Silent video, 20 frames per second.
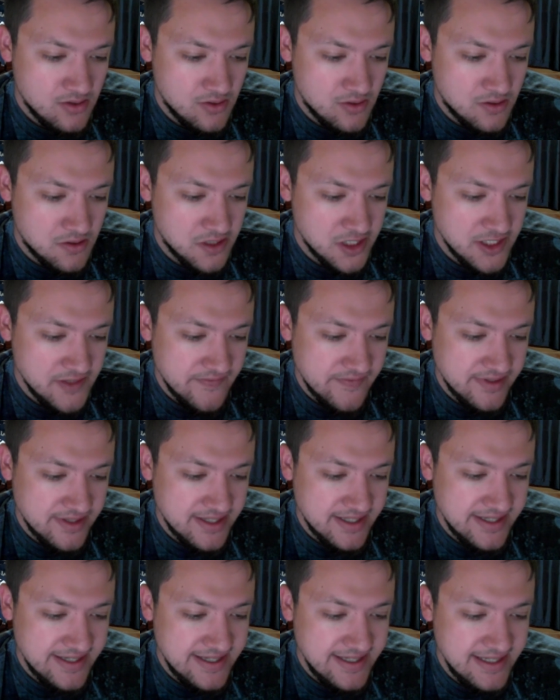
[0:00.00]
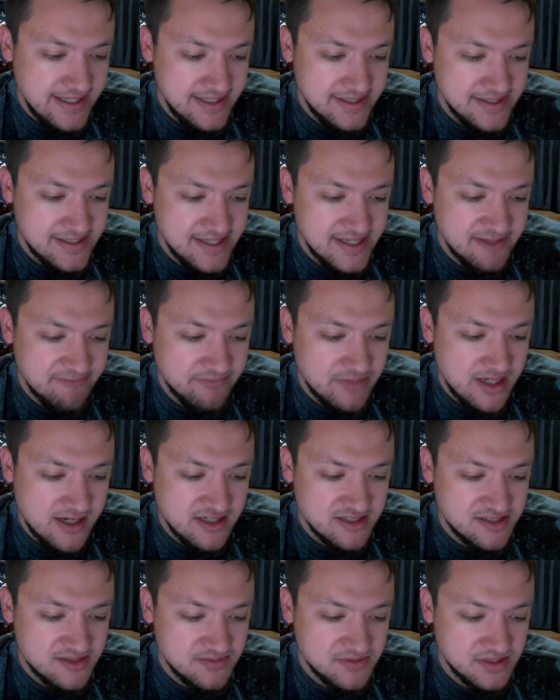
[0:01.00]
Or even the Heat, then
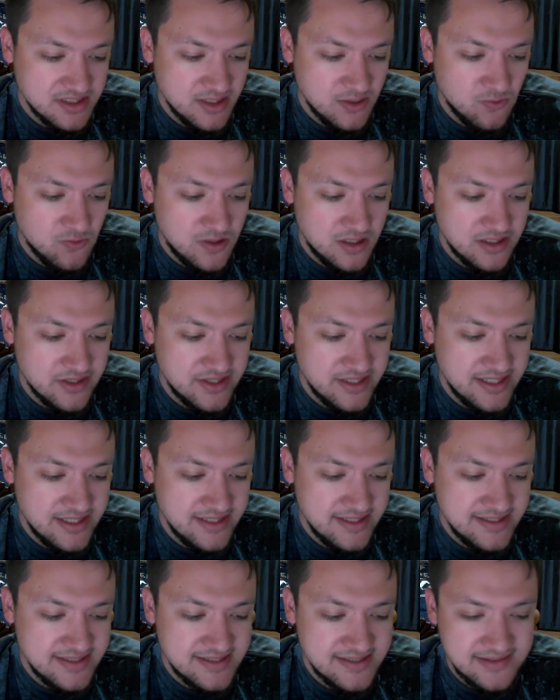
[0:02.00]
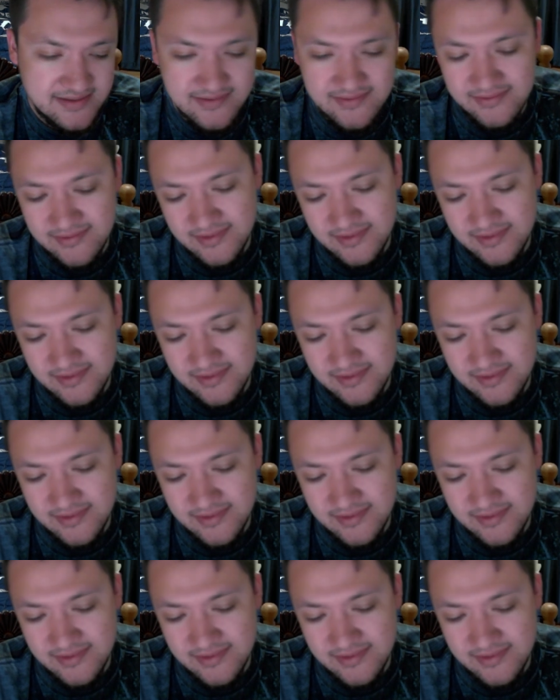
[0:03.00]
possibly one of these.